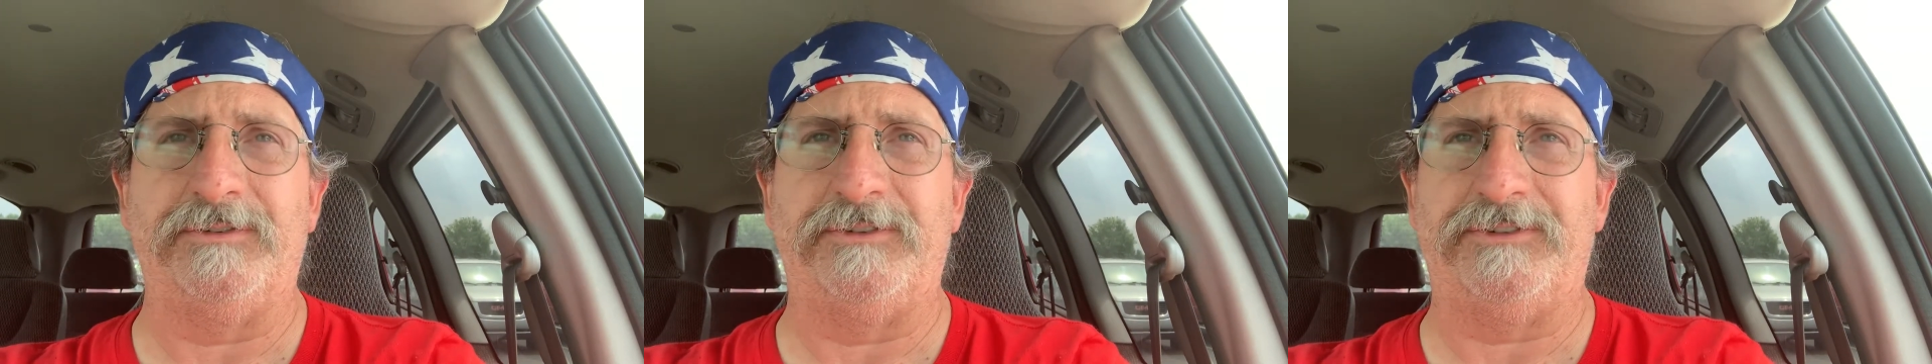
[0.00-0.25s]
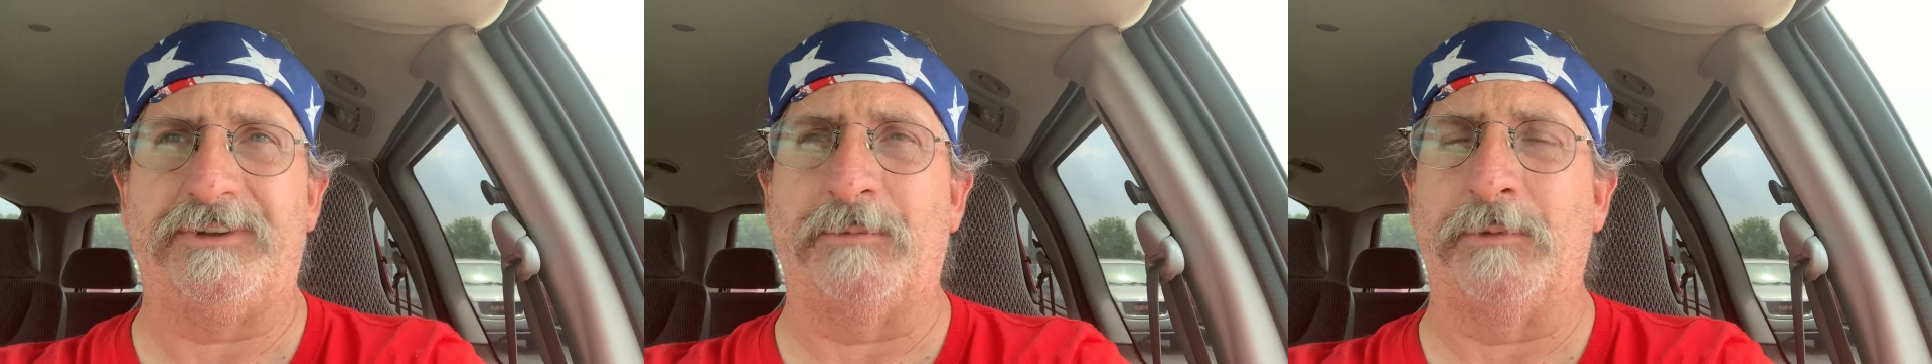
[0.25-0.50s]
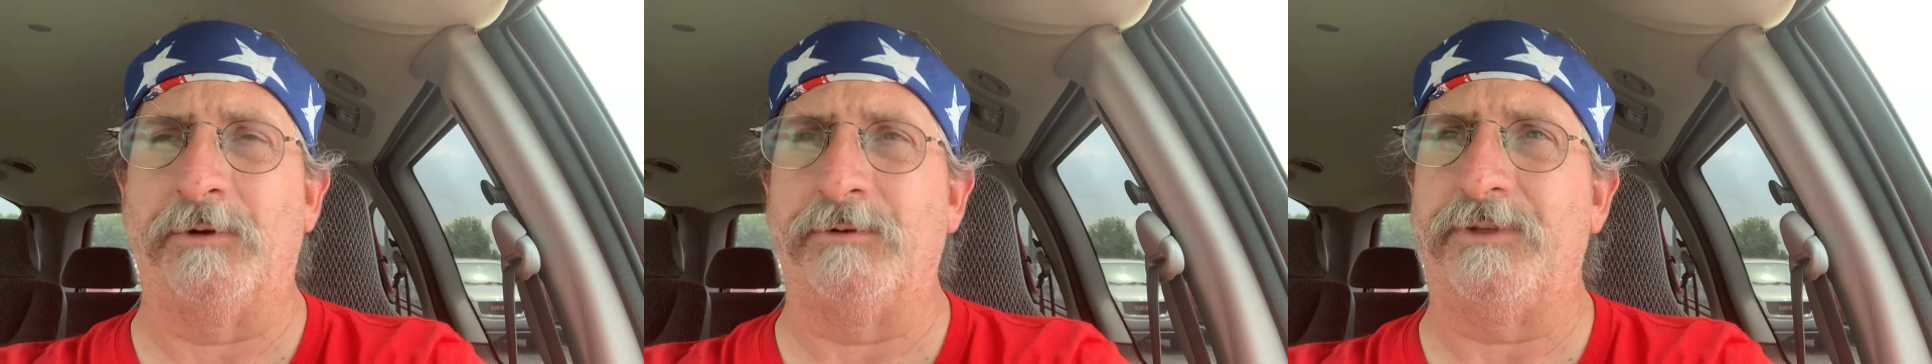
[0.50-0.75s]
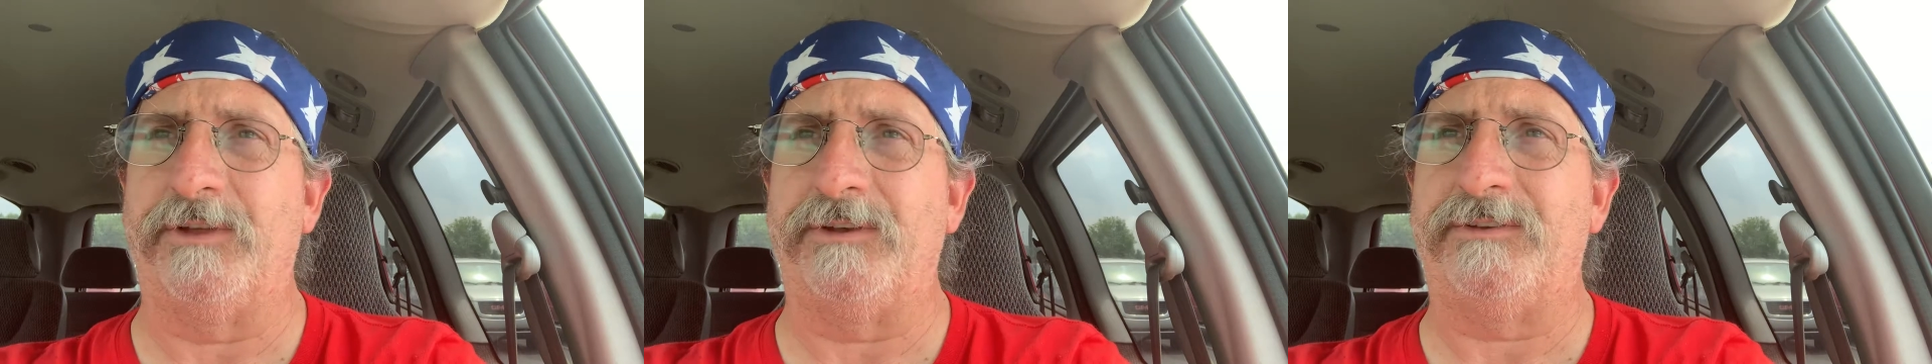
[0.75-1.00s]
summer
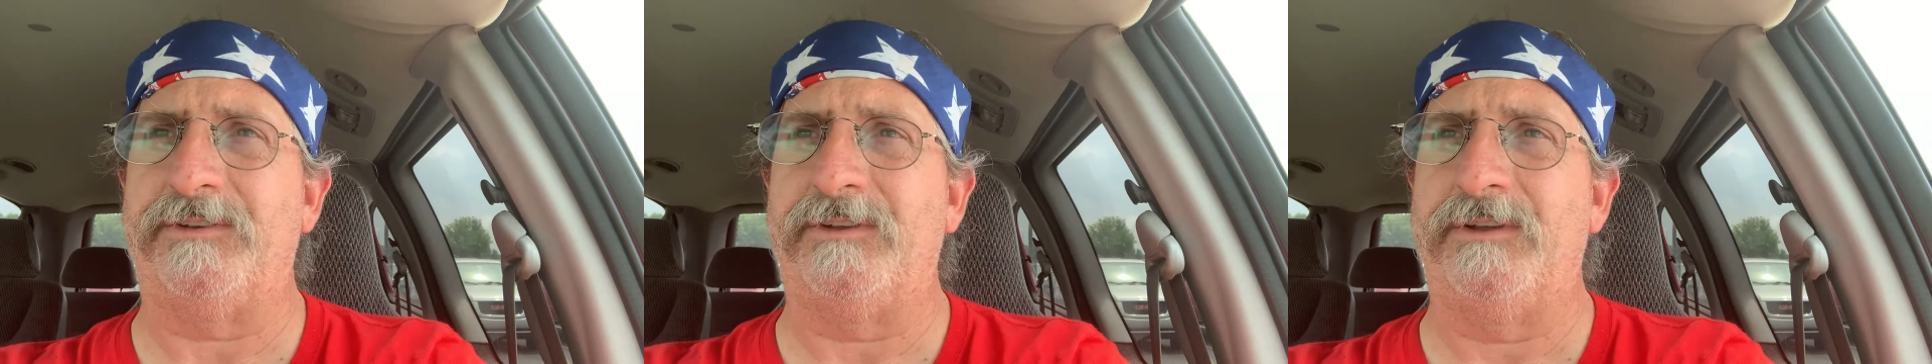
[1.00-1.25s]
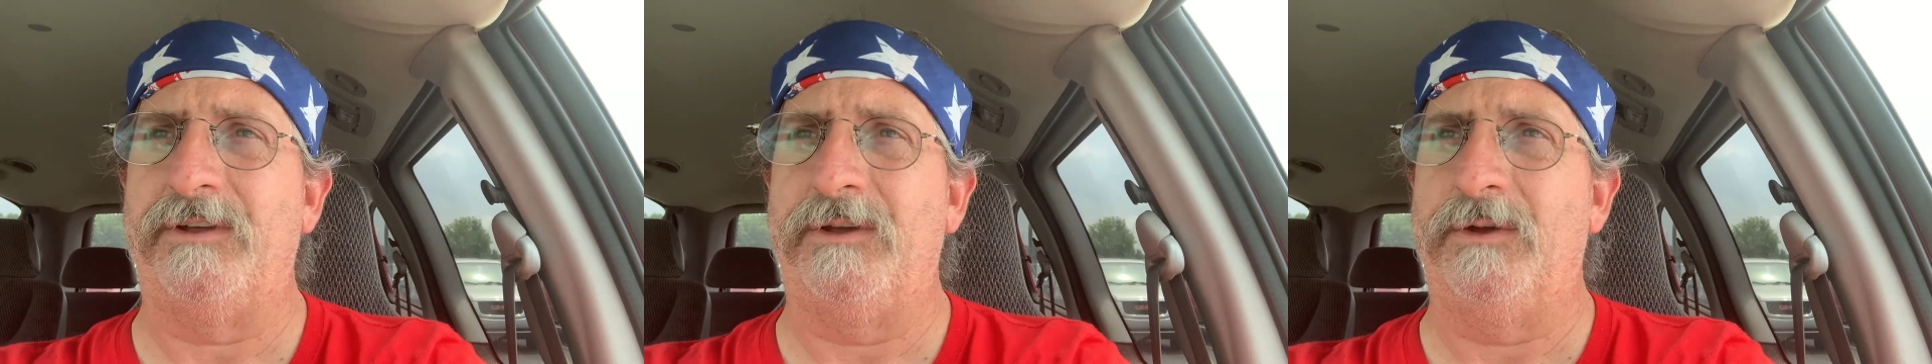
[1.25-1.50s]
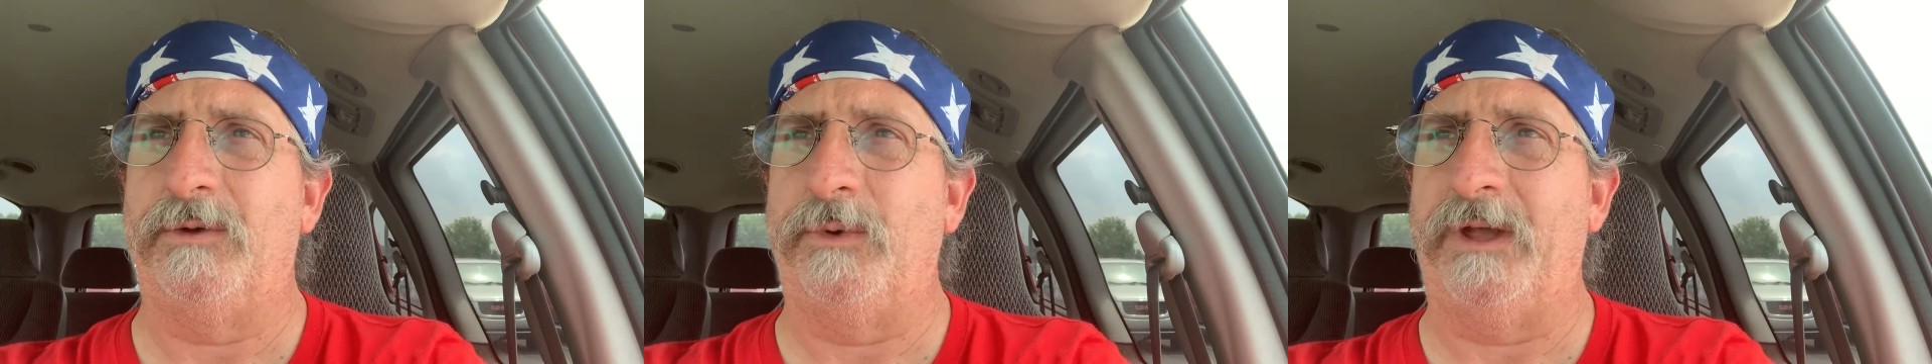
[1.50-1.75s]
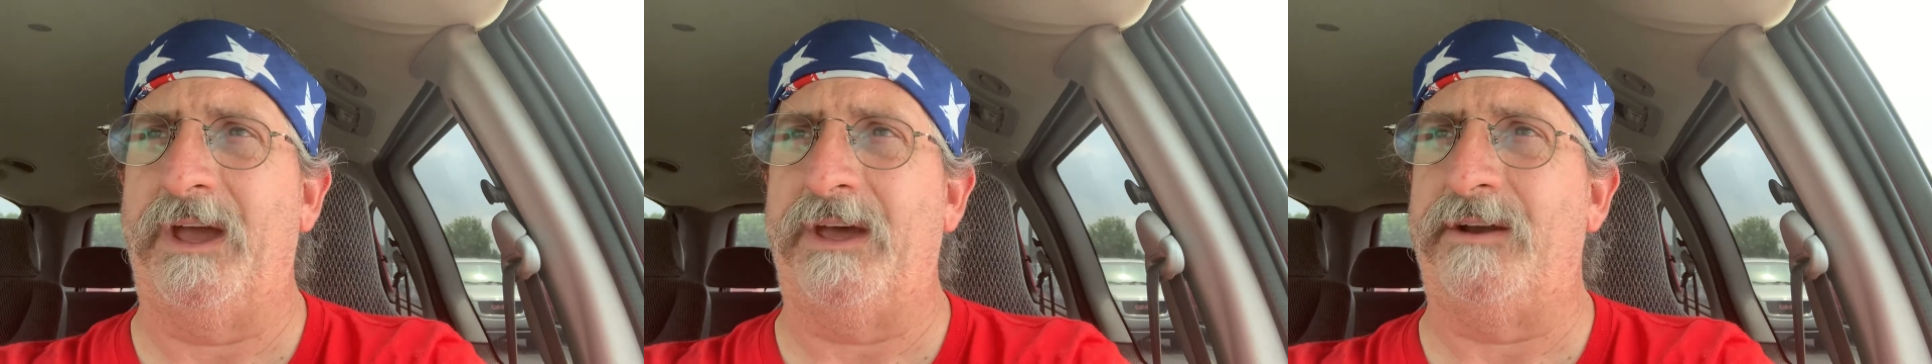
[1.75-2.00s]
that
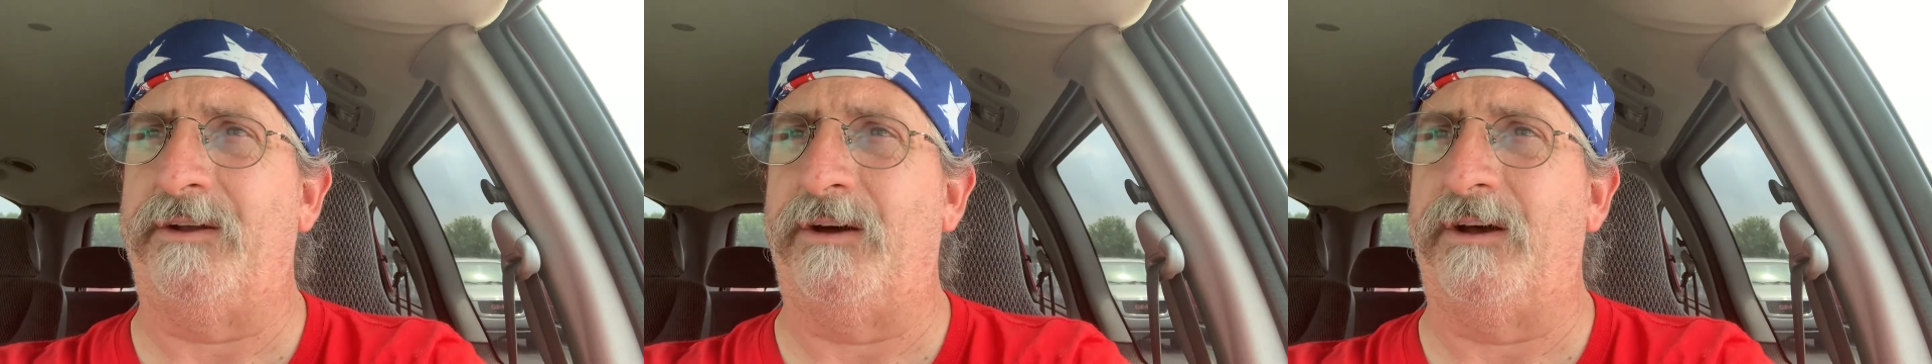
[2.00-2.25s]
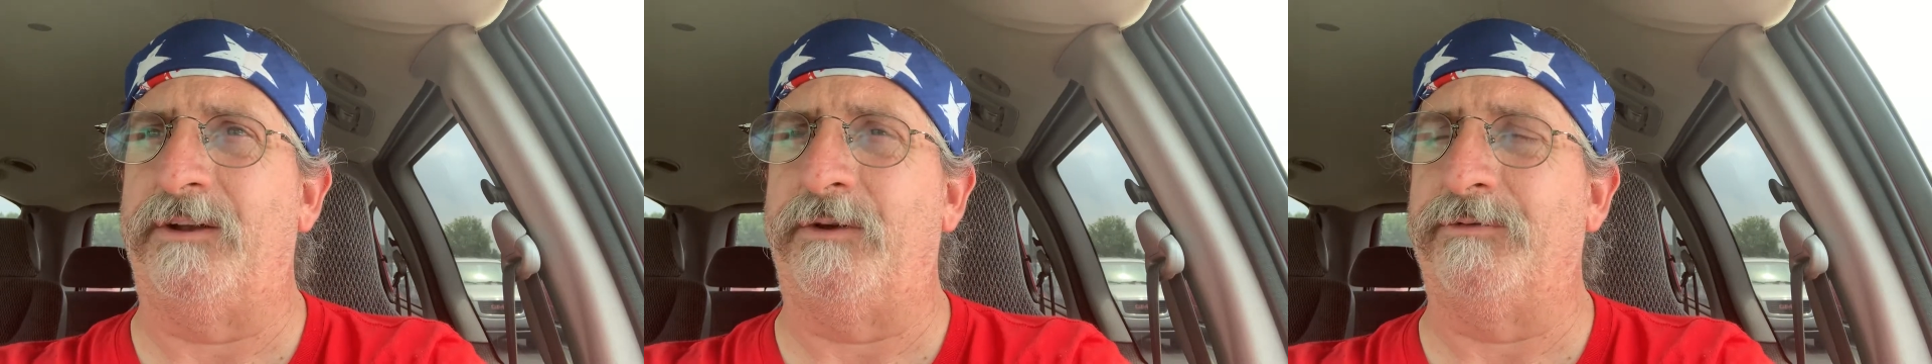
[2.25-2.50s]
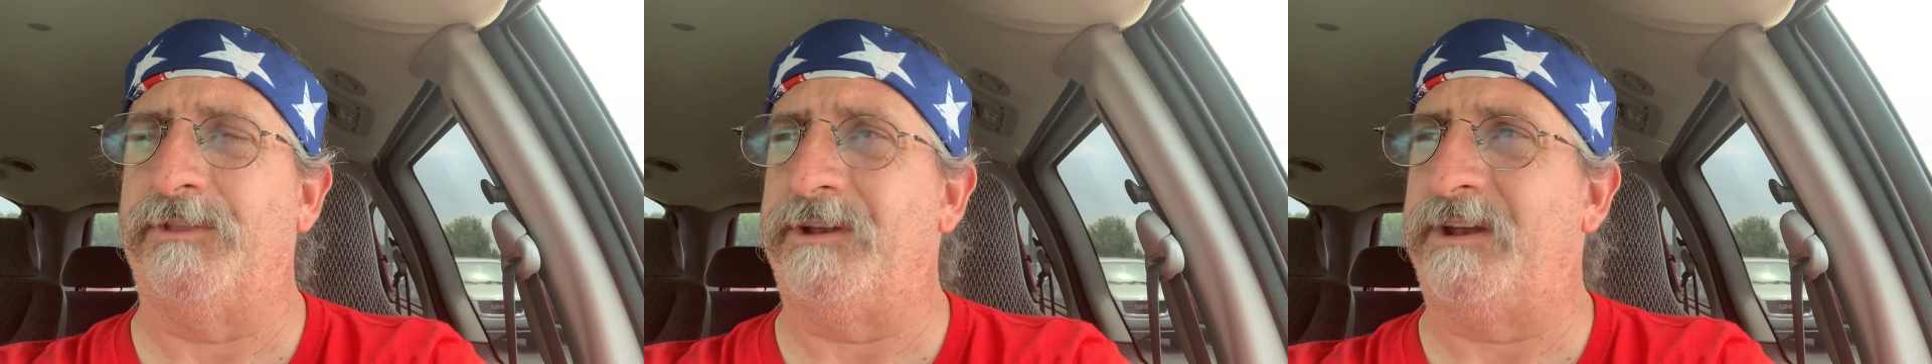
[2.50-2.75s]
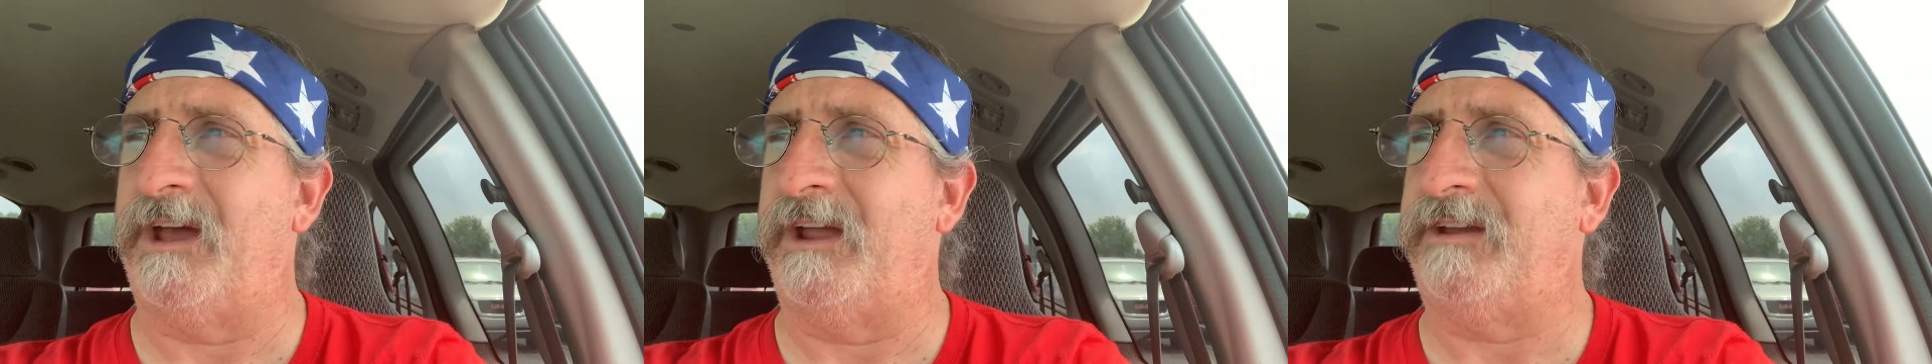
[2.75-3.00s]
we had it on over the
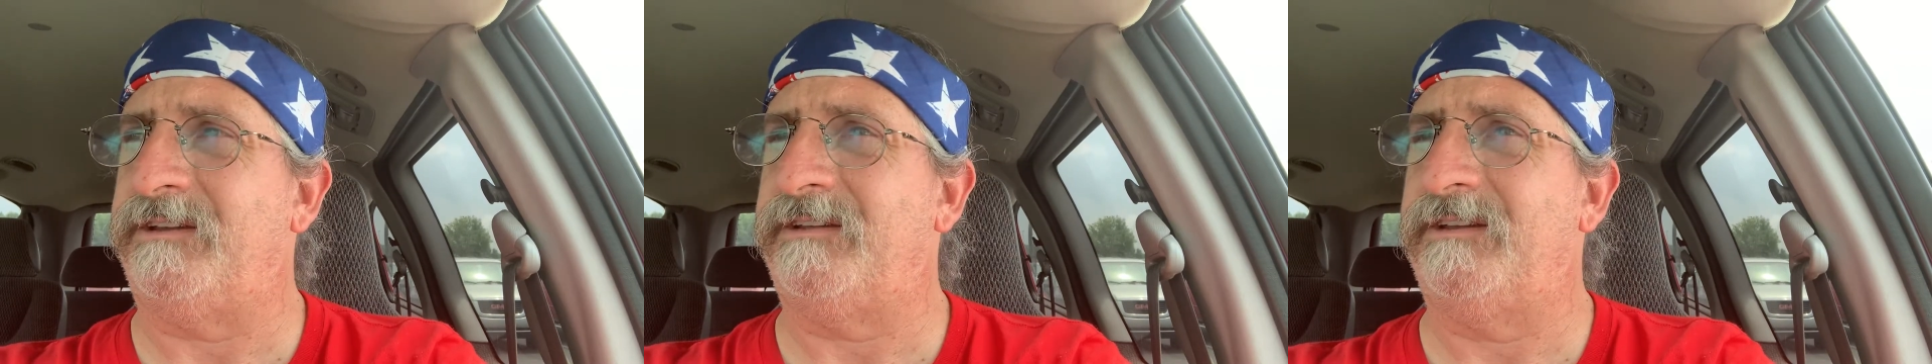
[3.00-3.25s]
night,